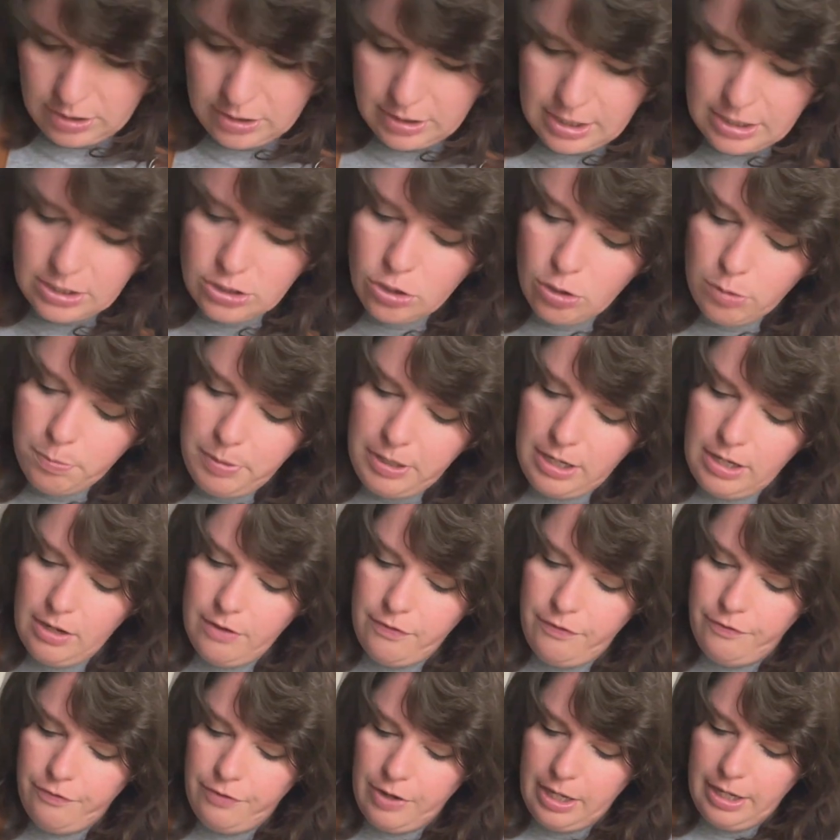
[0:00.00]
This will be a
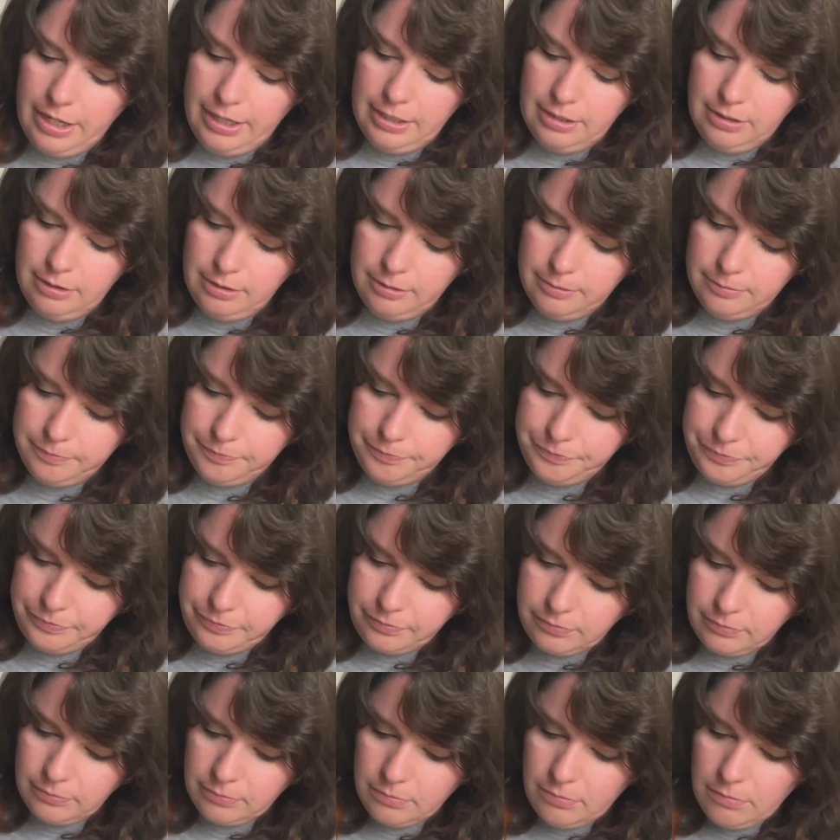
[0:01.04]
fun
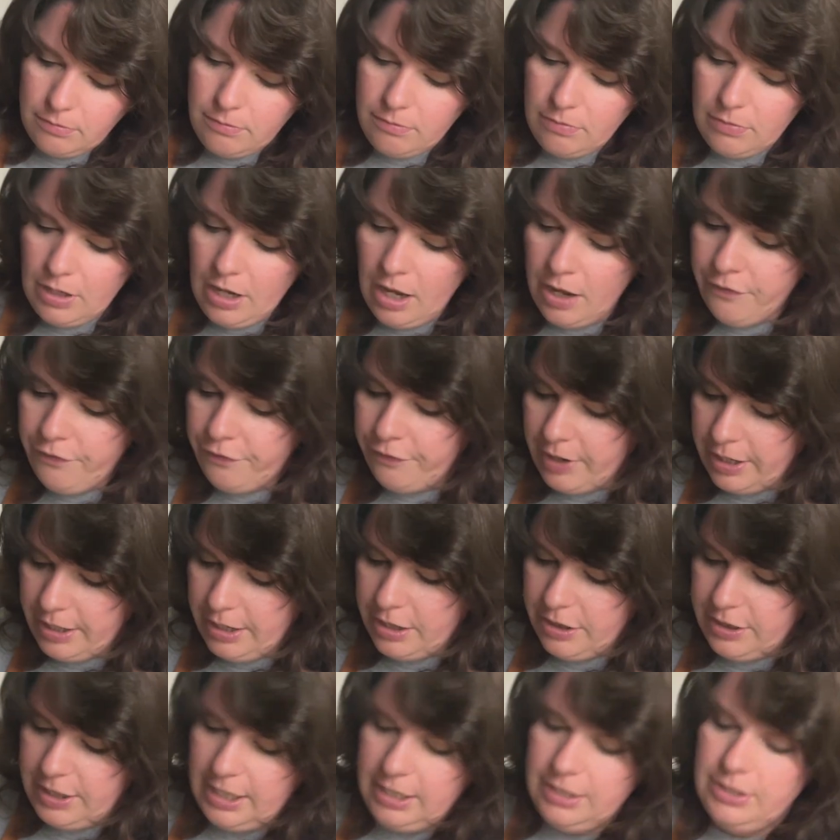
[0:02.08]

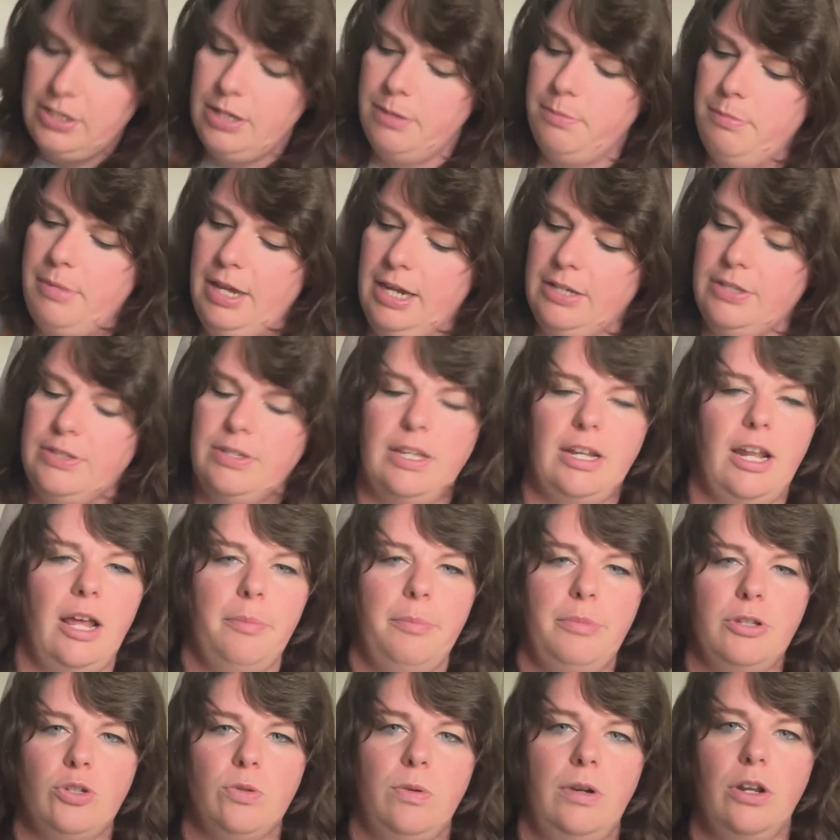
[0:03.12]
thing to mix it up
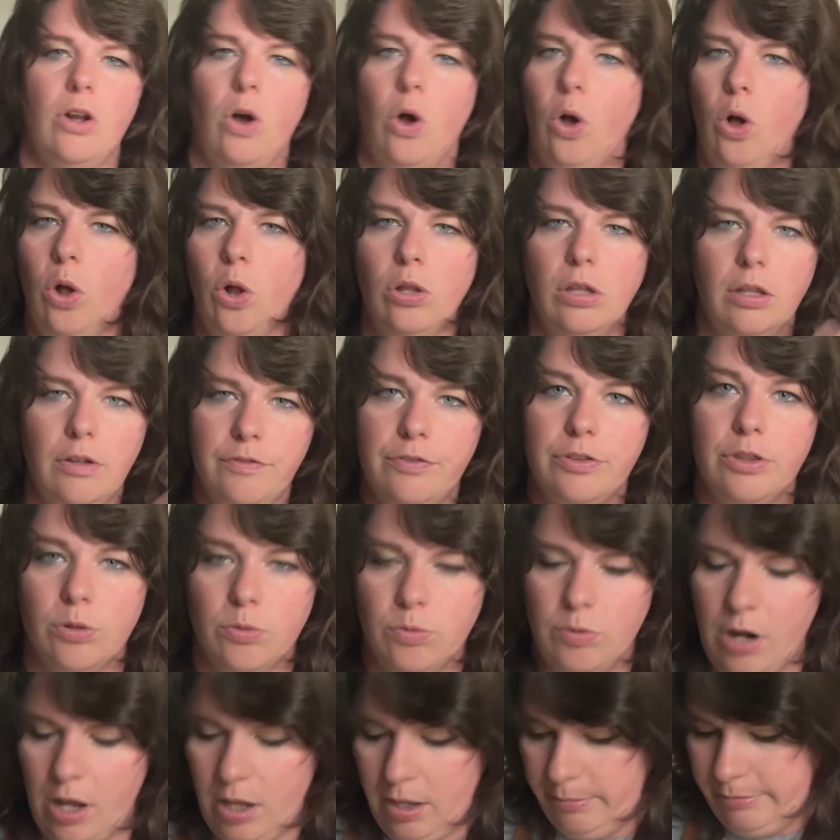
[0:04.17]
between all of the
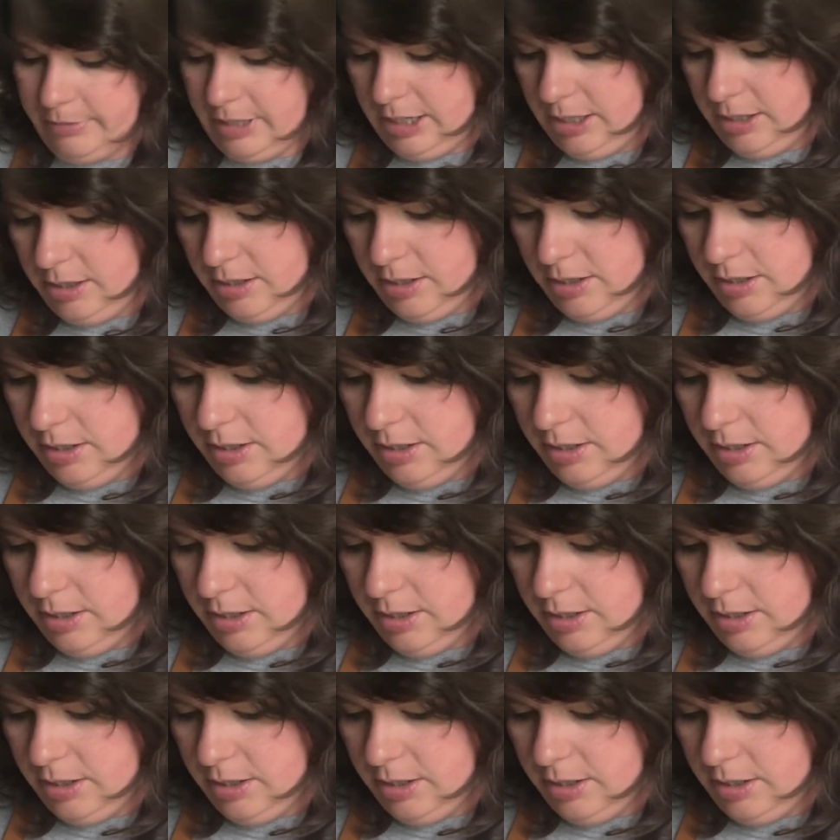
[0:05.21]
Romney.